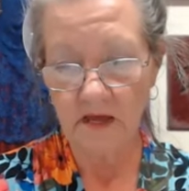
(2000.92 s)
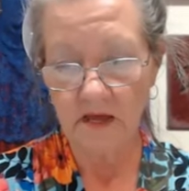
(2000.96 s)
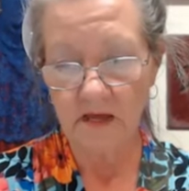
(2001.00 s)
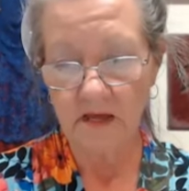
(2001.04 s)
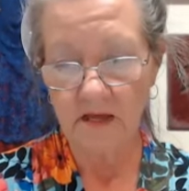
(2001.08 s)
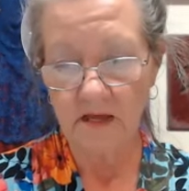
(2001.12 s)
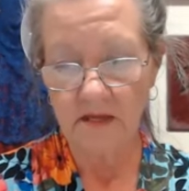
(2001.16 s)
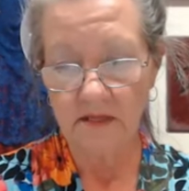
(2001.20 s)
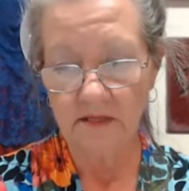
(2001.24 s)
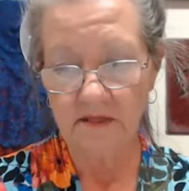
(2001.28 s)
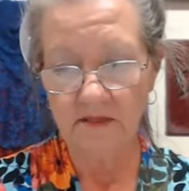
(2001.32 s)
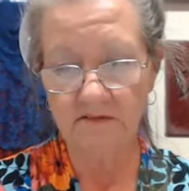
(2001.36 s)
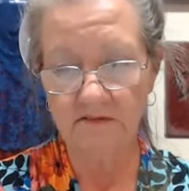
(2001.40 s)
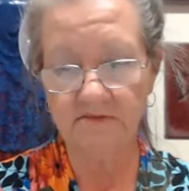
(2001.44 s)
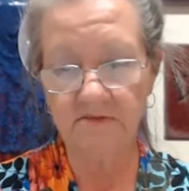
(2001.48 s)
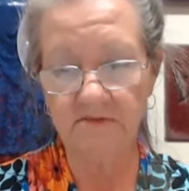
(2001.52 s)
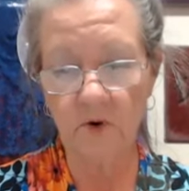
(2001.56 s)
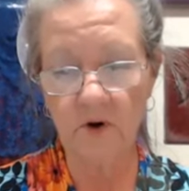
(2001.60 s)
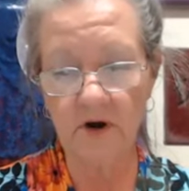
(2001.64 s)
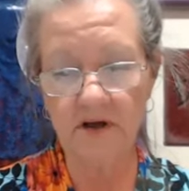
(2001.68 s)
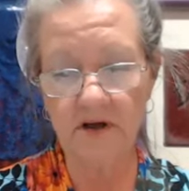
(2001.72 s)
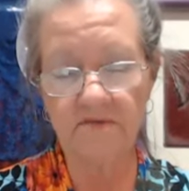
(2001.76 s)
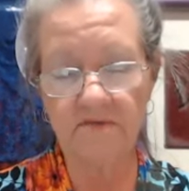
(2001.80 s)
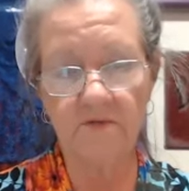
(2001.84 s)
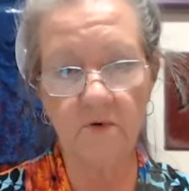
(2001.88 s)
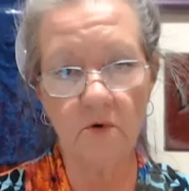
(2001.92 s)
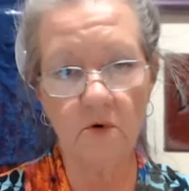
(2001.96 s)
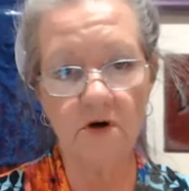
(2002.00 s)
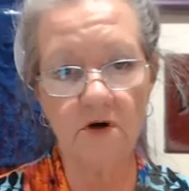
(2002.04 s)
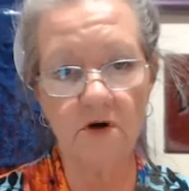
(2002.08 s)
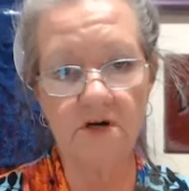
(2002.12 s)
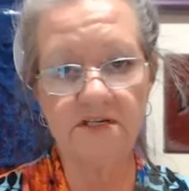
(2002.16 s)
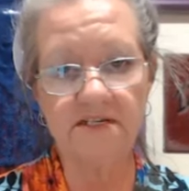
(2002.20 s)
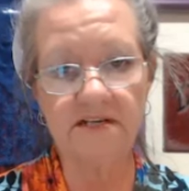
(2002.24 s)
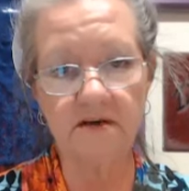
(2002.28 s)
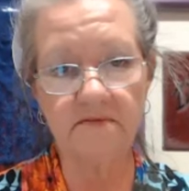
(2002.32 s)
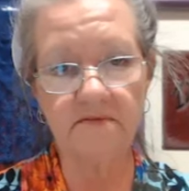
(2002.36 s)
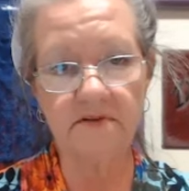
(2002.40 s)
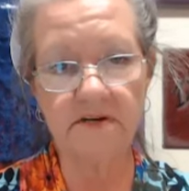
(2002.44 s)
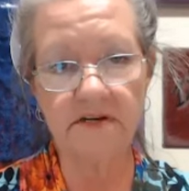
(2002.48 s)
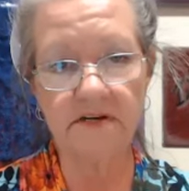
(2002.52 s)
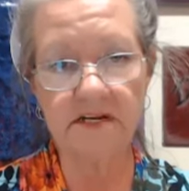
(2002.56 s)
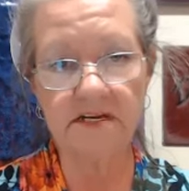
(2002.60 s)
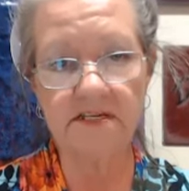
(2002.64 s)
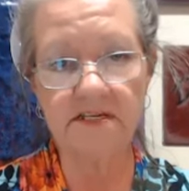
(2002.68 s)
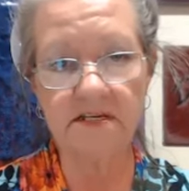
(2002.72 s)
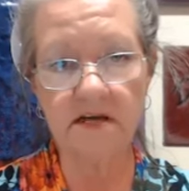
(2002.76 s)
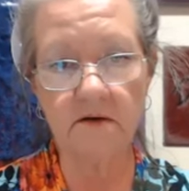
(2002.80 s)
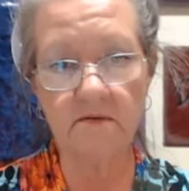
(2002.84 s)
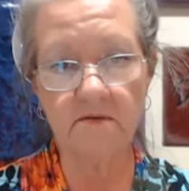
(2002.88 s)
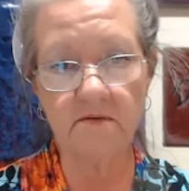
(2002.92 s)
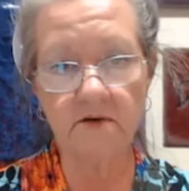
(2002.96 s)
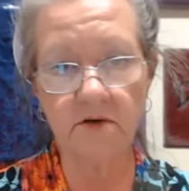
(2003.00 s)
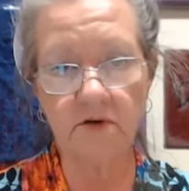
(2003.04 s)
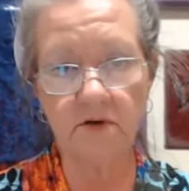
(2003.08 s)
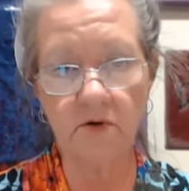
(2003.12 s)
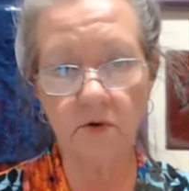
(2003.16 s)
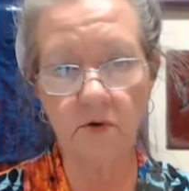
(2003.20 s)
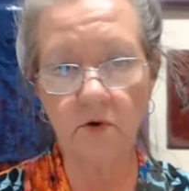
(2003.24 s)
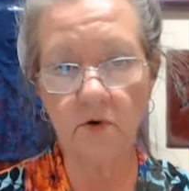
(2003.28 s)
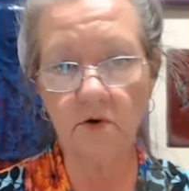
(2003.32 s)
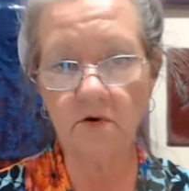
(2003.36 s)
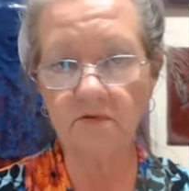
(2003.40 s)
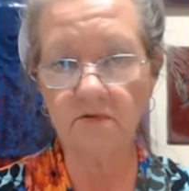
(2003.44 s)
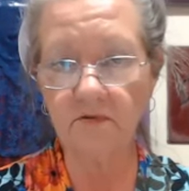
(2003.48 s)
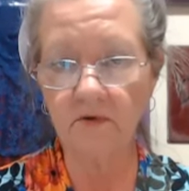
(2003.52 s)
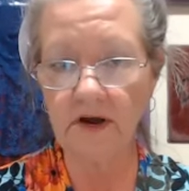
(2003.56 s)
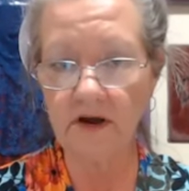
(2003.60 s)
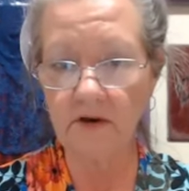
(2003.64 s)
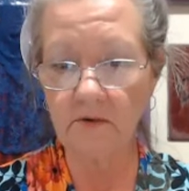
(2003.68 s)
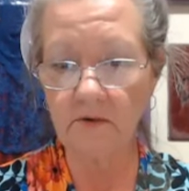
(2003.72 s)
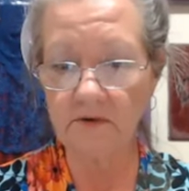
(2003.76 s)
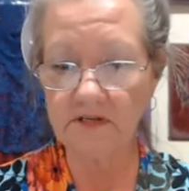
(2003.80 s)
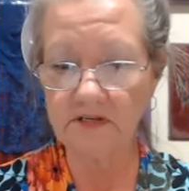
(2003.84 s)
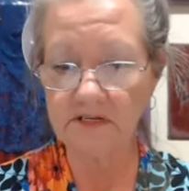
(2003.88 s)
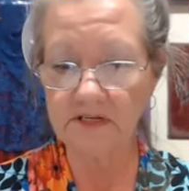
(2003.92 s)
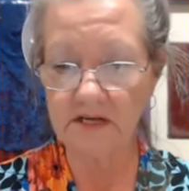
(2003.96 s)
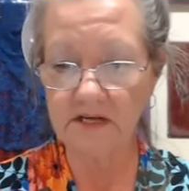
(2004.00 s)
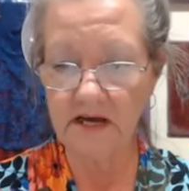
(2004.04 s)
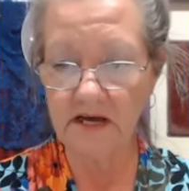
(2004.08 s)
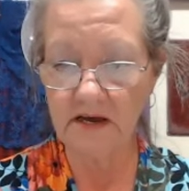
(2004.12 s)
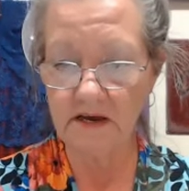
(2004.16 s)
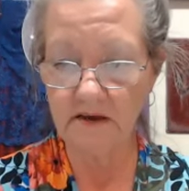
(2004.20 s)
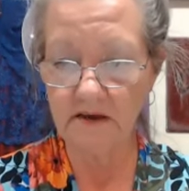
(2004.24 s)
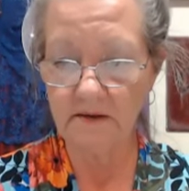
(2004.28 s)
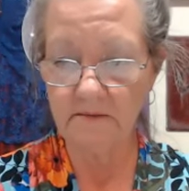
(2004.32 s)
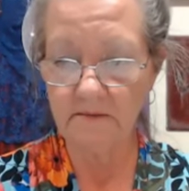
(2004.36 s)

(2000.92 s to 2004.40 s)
The 4477 dual frequency.